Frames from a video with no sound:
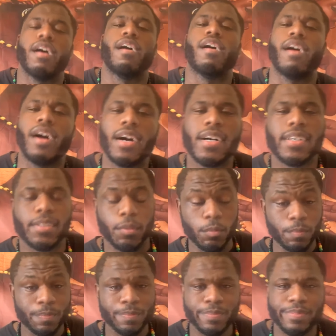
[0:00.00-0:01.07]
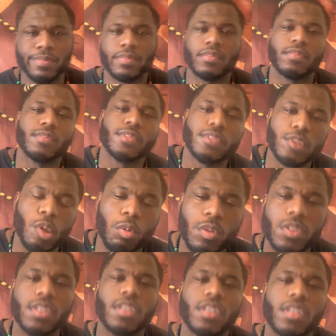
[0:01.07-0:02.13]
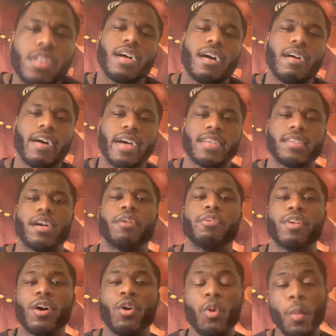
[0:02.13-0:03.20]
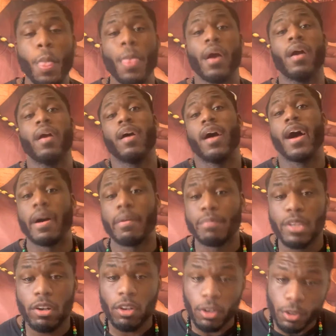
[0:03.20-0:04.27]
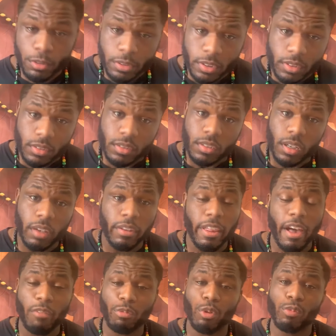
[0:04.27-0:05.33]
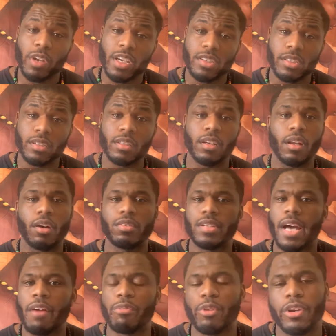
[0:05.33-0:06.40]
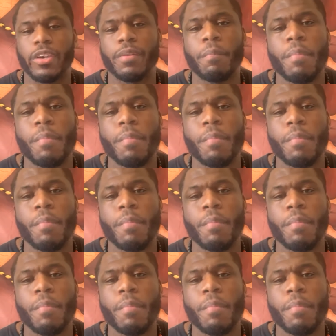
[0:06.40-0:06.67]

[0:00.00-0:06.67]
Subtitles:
All right. So what's good, y'all? As y'all know, I am your host of Afro Nation, the Lost African.